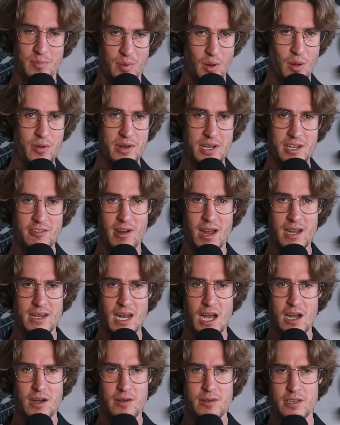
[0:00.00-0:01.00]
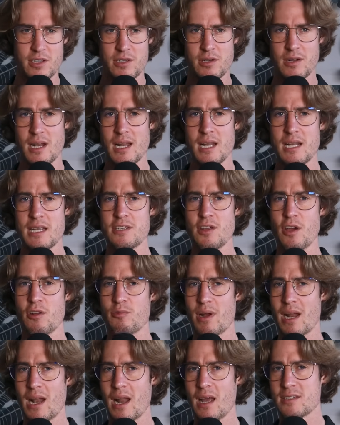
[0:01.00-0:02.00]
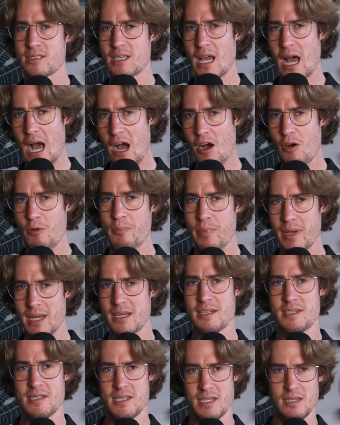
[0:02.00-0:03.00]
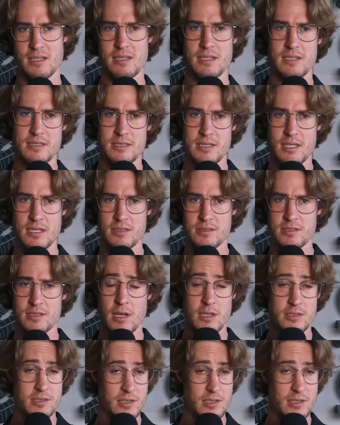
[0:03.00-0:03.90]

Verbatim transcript: applauding right now, you clearly don't realize how big a deal this is,